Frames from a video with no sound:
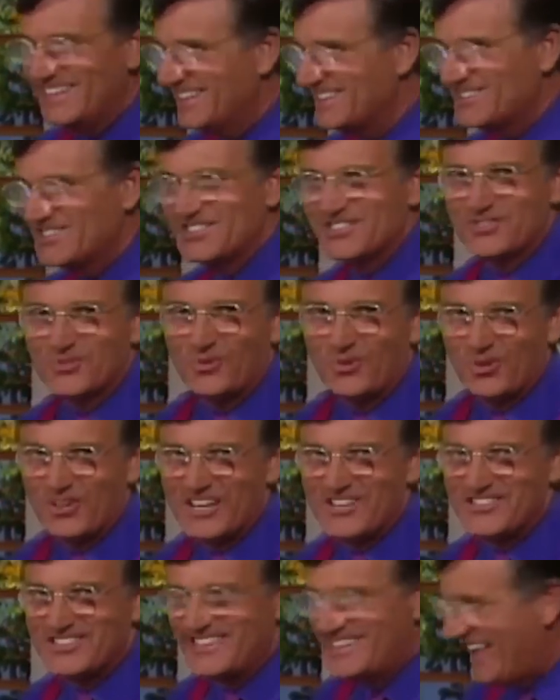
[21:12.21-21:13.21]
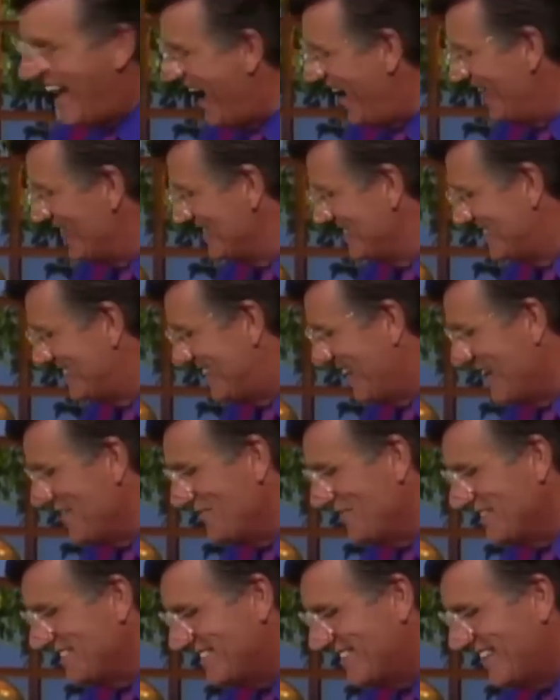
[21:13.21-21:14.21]
Listen to all those down
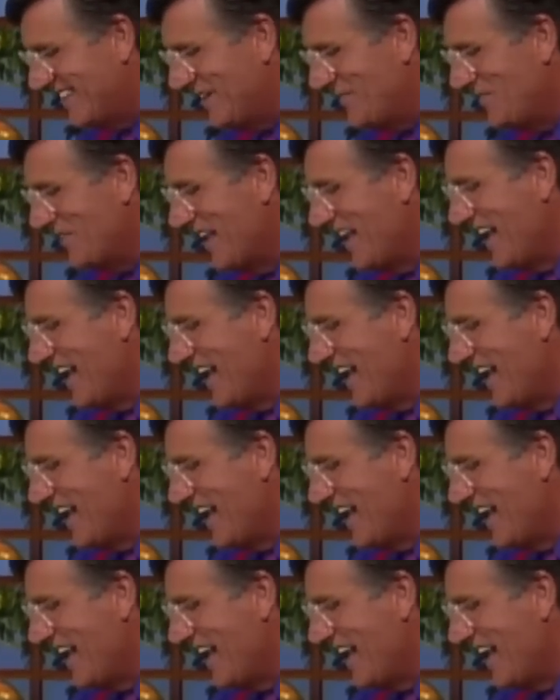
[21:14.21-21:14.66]
statements here.